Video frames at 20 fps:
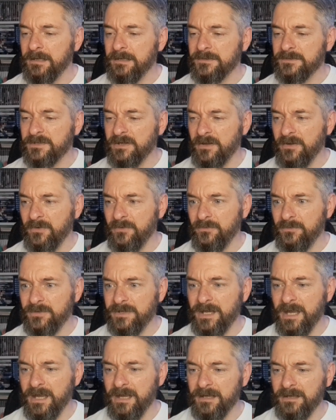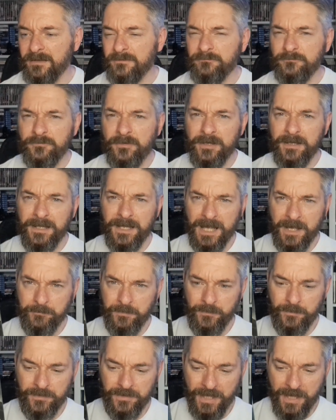So yeah, really
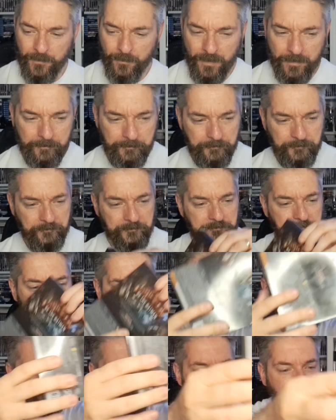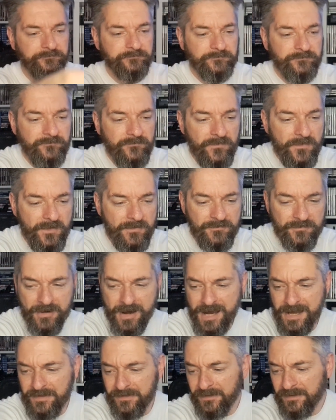happy with that one.
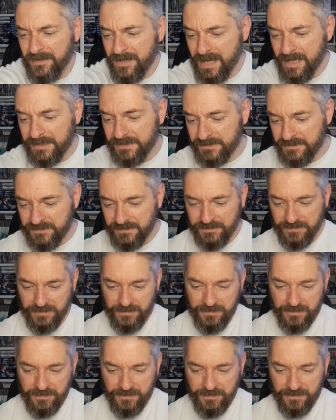Right, the next